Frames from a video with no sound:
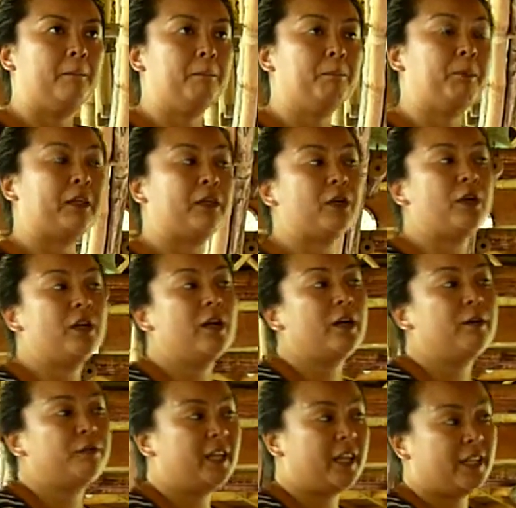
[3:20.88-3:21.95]
But there are a lot
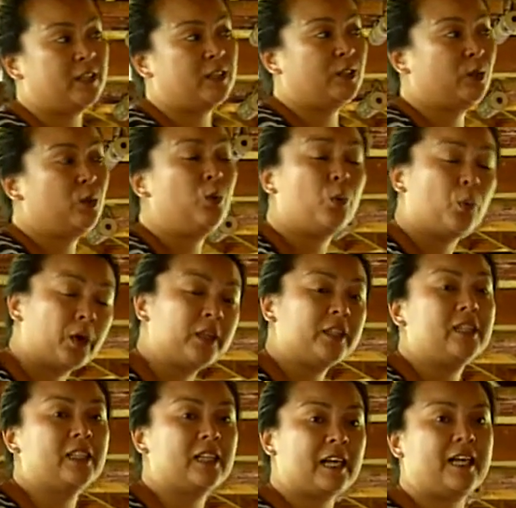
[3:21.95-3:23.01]
of kids who weren't
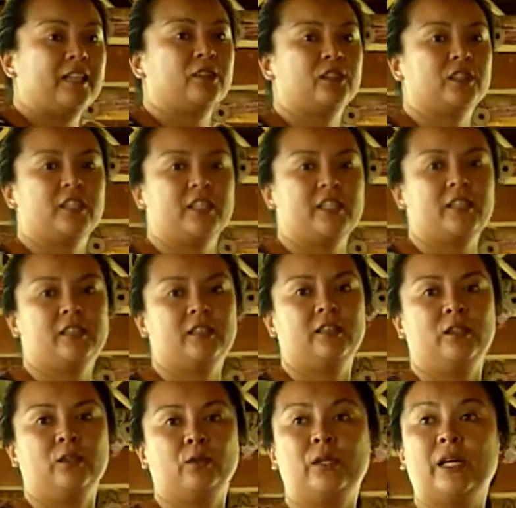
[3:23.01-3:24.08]
inclined to study,
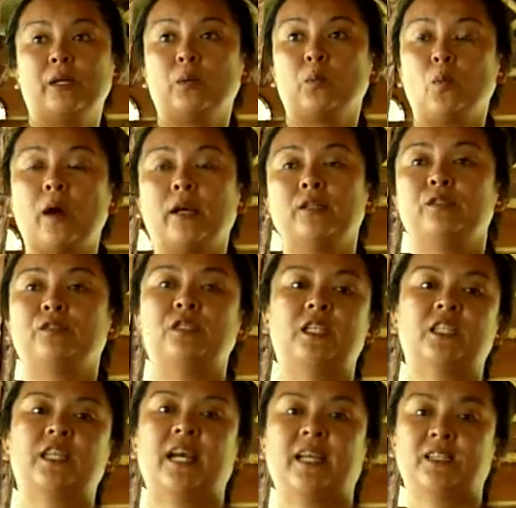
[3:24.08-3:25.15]
who didn't want to
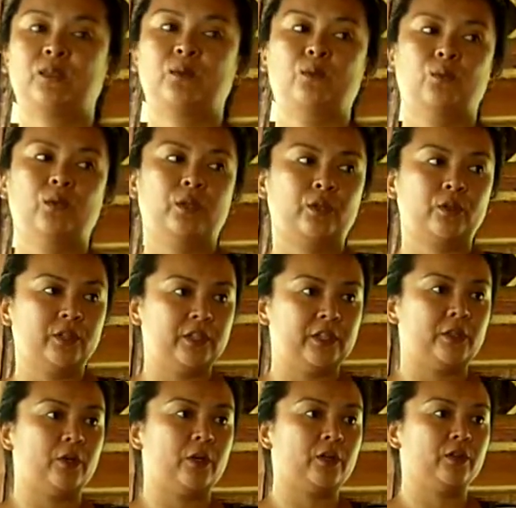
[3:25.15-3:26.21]
finish high school or
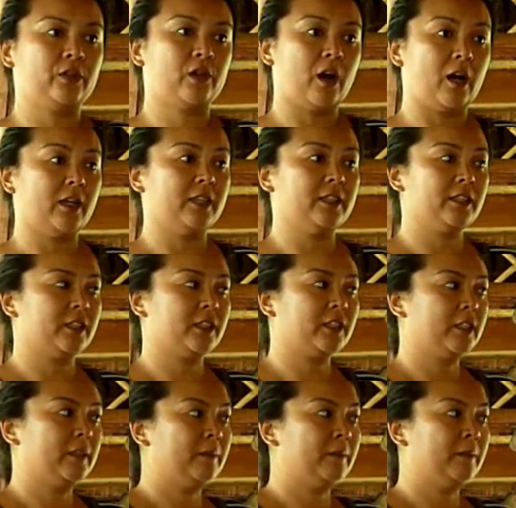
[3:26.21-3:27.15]
continue on to college.